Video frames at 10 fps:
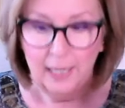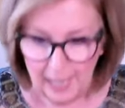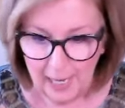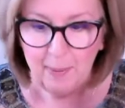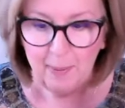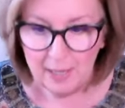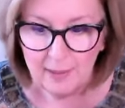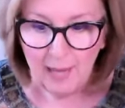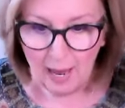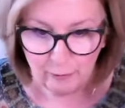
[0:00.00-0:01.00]
Keep
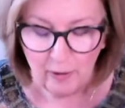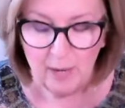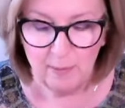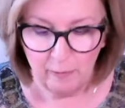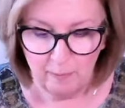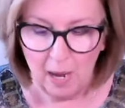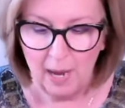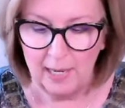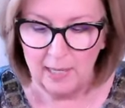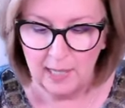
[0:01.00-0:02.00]
in that frame of
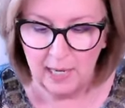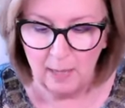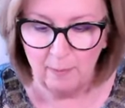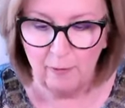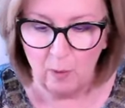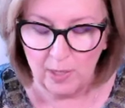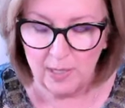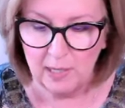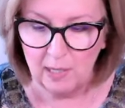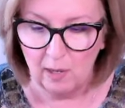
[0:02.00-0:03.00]
mind. Keep
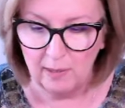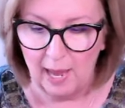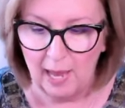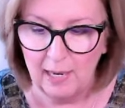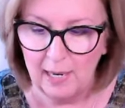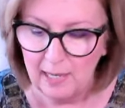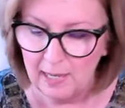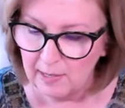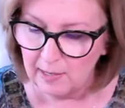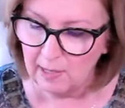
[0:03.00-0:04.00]
focusing on that. It
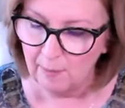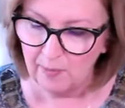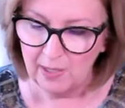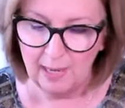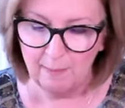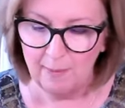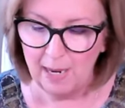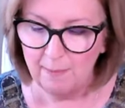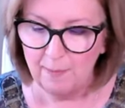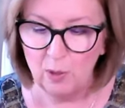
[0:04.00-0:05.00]
is something that
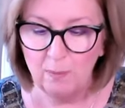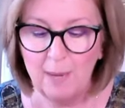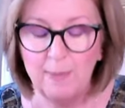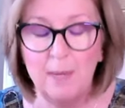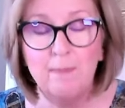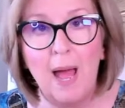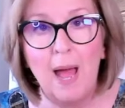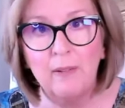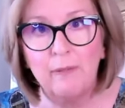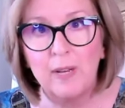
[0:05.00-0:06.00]
may you may be
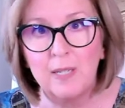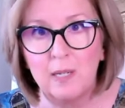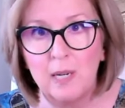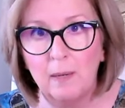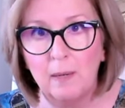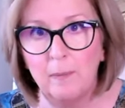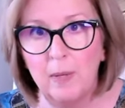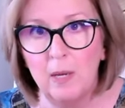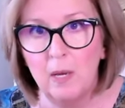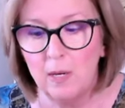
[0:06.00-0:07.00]
manifesting,
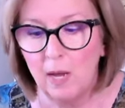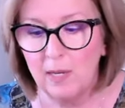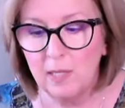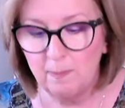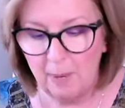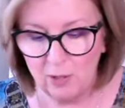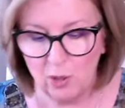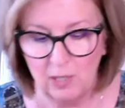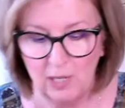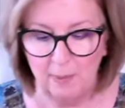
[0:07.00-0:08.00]

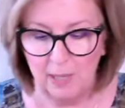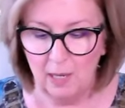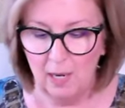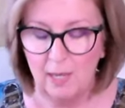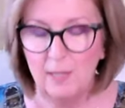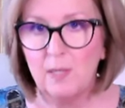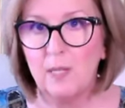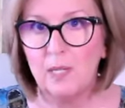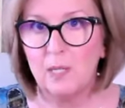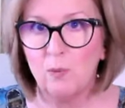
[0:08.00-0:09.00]
especially because
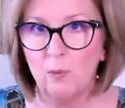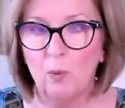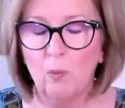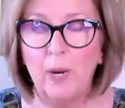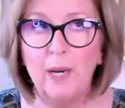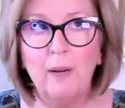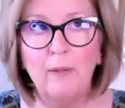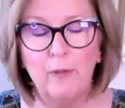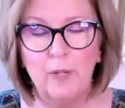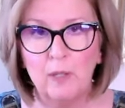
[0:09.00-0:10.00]
this reading
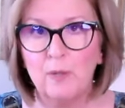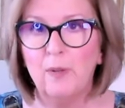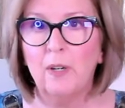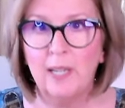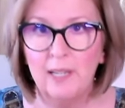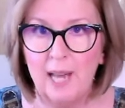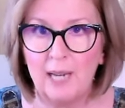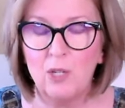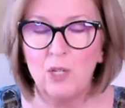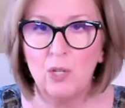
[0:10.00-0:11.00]
feels very
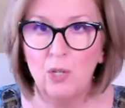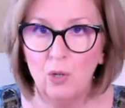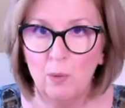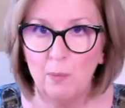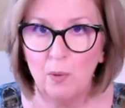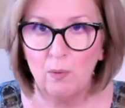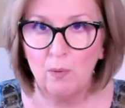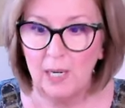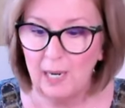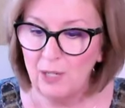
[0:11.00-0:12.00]
connected to the new moon
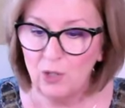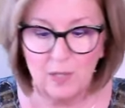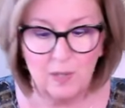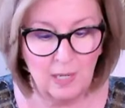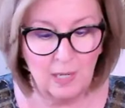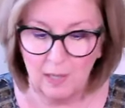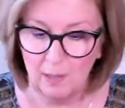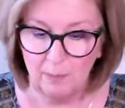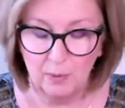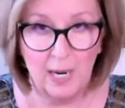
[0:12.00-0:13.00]
reading I just did a
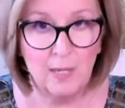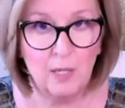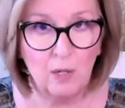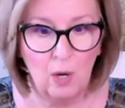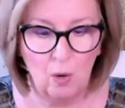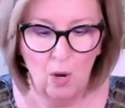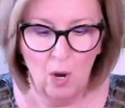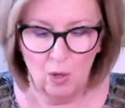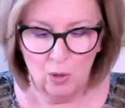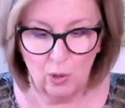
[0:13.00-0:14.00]
couple days ago.
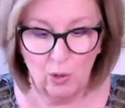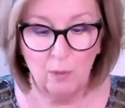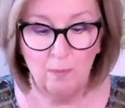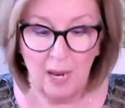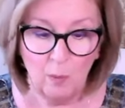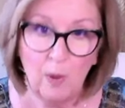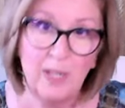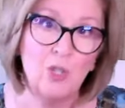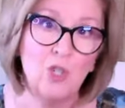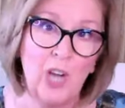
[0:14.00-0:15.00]
So you may
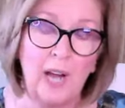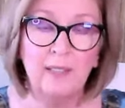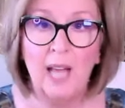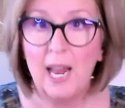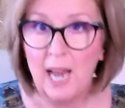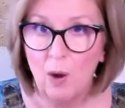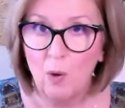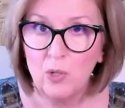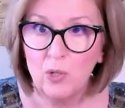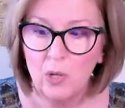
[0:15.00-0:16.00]
want to check that
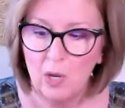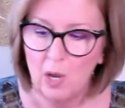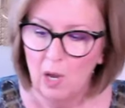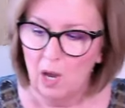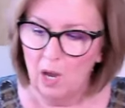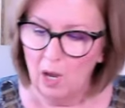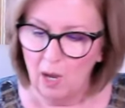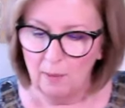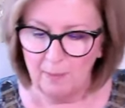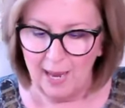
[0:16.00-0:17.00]
out
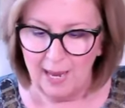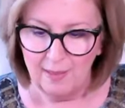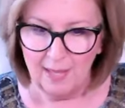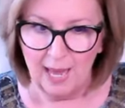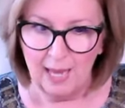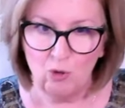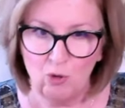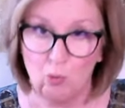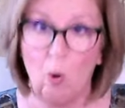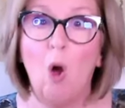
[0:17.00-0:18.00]
um, and then
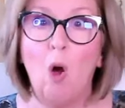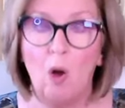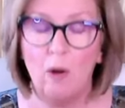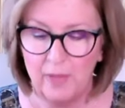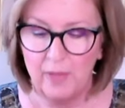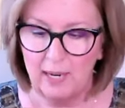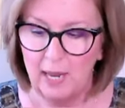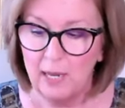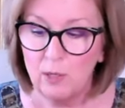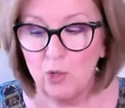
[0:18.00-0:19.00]
draw off that
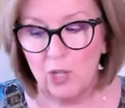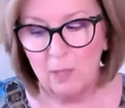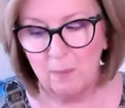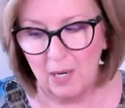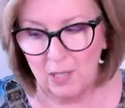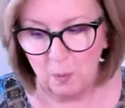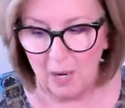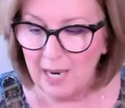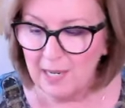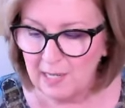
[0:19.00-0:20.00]
energy, because
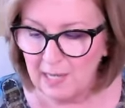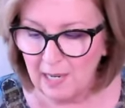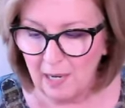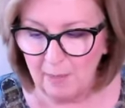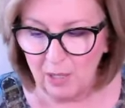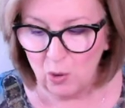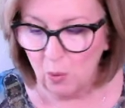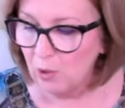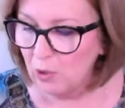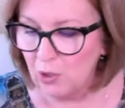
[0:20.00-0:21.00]
what I see coming
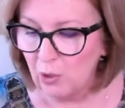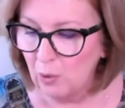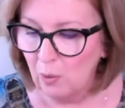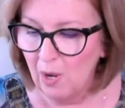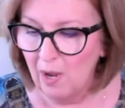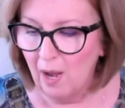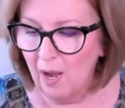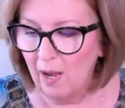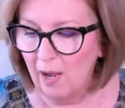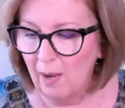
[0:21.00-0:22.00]
towards you,
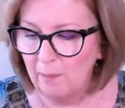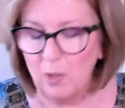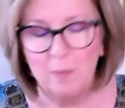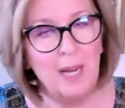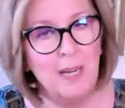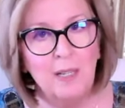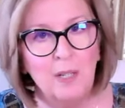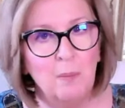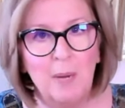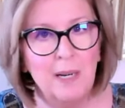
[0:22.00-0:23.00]
um, you may
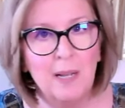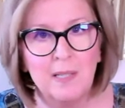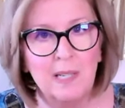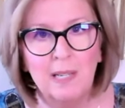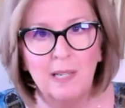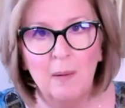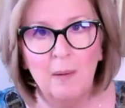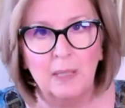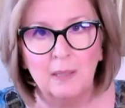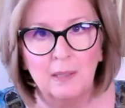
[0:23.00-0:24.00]
you may not see it
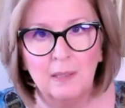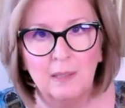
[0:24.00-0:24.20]
coming.